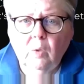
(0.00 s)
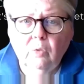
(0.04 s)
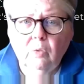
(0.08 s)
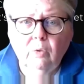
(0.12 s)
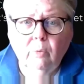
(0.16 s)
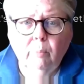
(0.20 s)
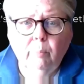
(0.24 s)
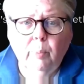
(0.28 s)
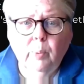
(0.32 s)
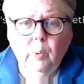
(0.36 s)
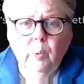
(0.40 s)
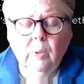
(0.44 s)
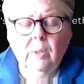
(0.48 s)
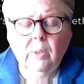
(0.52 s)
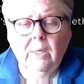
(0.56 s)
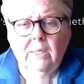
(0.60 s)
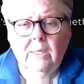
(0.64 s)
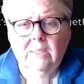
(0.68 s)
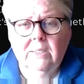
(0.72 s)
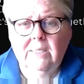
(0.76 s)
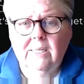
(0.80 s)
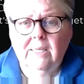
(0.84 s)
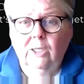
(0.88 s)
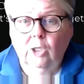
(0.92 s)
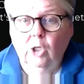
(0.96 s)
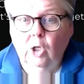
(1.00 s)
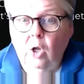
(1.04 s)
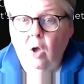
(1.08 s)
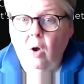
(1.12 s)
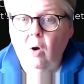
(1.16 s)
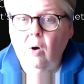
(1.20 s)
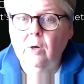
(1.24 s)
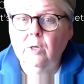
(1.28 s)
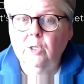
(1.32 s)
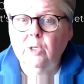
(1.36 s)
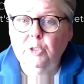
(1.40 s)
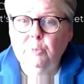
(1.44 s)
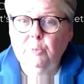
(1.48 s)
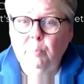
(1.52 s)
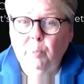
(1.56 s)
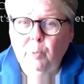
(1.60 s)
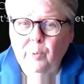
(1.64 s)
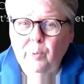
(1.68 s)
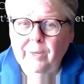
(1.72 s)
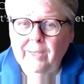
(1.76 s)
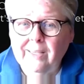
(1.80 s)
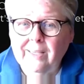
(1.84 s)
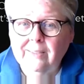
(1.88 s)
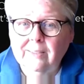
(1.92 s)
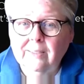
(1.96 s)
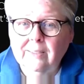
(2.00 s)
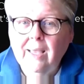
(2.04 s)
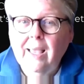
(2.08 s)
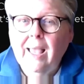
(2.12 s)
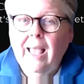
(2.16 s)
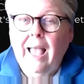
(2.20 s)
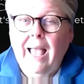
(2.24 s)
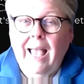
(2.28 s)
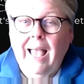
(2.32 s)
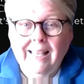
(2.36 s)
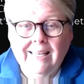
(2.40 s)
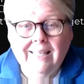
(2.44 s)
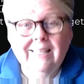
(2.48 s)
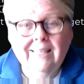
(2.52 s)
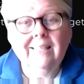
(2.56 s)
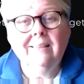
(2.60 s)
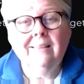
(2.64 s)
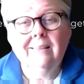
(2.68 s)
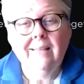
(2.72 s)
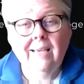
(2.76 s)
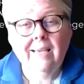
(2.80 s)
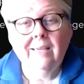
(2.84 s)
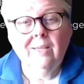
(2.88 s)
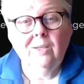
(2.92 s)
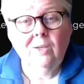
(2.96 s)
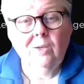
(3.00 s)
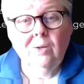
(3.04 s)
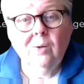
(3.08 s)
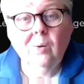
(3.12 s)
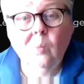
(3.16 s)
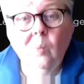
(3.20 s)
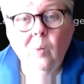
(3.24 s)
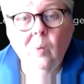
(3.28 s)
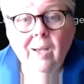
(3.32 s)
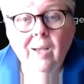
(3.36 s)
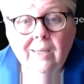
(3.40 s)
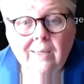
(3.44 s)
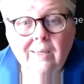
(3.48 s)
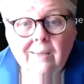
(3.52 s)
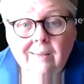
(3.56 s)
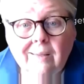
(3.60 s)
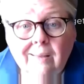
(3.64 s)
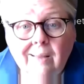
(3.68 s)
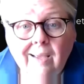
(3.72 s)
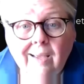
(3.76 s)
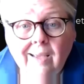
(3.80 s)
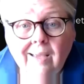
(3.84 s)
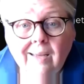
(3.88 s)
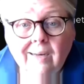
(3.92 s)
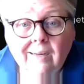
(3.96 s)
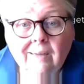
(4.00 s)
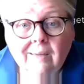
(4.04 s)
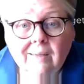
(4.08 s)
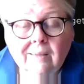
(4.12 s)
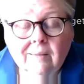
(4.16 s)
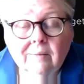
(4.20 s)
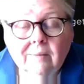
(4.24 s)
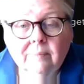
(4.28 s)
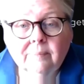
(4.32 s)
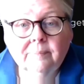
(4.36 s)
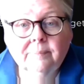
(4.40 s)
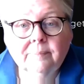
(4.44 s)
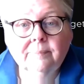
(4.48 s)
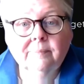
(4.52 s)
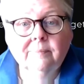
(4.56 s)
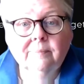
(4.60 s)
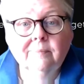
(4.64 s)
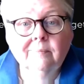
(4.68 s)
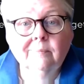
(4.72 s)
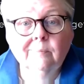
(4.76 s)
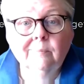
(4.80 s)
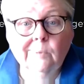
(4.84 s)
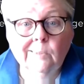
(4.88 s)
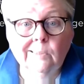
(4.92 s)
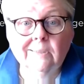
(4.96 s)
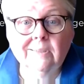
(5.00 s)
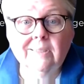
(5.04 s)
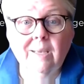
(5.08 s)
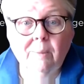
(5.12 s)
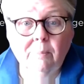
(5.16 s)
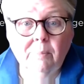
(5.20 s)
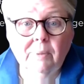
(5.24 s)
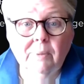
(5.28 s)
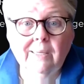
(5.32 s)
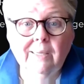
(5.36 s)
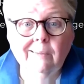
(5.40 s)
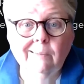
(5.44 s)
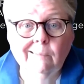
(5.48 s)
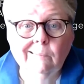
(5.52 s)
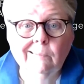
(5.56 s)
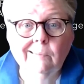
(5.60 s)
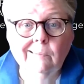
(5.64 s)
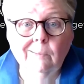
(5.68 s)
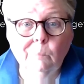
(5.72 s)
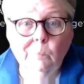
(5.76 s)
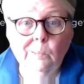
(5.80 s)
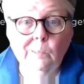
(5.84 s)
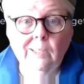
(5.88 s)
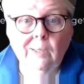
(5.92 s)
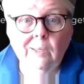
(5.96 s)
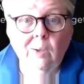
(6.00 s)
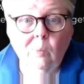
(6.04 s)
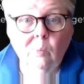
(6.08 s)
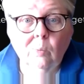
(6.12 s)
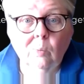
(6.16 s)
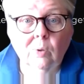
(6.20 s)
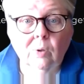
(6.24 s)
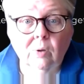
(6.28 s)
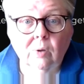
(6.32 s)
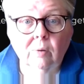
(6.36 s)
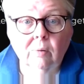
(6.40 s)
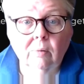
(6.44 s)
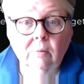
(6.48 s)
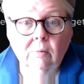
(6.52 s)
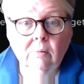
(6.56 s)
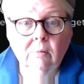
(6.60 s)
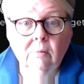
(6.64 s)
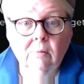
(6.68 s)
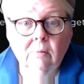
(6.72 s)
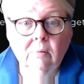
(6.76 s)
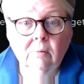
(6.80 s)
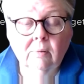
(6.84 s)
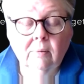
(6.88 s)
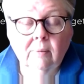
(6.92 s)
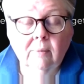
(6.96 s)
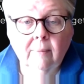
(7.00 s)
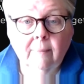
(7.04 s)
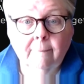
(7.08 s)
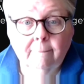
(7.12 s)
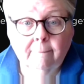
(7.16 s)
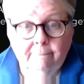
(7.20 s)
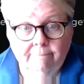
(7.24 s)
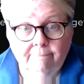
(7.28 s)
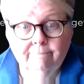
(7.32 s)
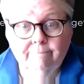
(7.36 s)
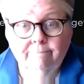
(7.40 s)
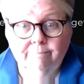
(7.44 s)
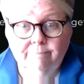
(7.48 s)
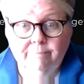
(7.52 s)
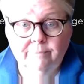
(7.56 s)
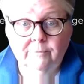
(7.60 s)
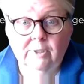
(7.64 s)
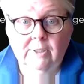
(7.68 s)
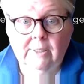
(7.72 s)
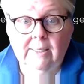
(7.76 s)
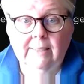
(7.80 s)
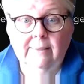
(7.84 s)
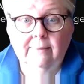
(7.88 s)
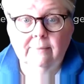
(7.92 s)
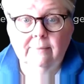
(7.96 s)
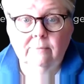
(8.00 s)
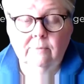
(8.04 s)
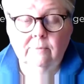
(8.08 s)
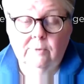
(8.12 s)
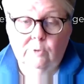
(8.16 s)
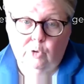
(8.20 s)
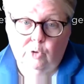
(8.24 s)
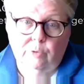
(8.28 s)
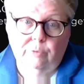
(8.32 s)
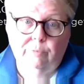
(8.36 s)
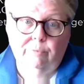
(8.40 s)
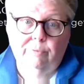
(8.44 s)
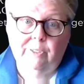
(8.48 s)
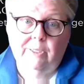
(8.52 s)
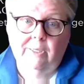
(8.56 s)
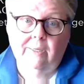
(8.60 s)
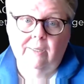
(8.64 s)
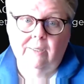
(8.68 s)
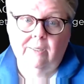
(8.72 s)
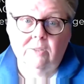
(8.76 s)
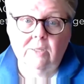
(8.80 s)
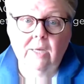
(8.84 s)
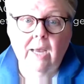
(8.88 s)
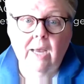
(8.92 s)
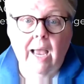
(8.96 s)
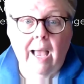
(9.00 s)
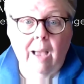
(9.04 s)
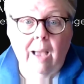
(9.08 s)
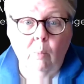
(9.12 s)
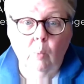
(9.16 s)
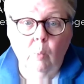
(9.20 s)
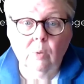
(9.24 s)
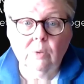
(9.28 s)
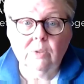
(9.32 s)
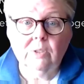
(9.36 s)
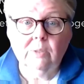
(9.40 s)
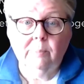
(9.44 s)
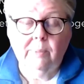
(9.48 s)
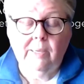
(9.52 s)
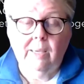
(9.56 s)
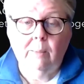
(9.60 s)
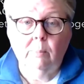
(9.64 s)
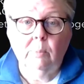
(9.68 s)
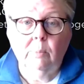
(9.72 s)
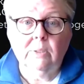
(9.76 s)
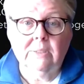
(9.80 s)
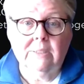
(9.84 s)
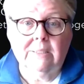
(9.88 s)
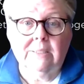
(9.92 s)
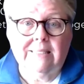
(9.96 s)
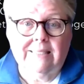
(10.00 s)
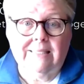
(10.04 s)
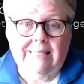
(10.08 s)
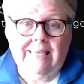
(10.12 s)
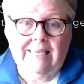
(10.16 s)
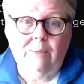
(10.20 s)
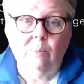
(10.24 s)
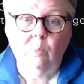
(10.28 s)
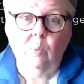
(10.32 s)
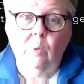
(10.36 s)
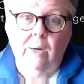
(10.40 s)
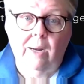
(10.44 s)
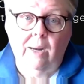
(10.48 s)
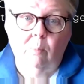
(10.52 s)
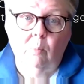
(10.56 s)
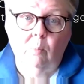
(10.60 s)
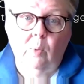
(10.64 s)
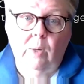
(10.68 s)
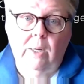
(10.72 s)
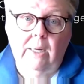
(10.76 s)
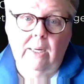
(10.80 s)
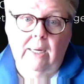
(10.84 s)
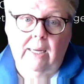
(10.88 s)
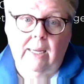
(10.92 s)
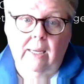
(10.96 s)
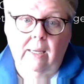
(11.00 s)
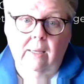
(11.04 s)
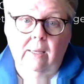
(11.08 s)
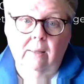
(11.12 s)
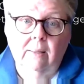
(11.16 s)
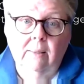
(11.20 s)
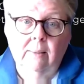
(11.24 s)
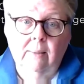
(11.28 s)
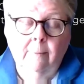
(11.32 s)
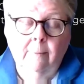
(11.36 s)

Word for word: The book is in large print. I did that. You know why I did that? Because I'm getting a little bit older. Okay. Truth is, I want to be able to see what I'm reading.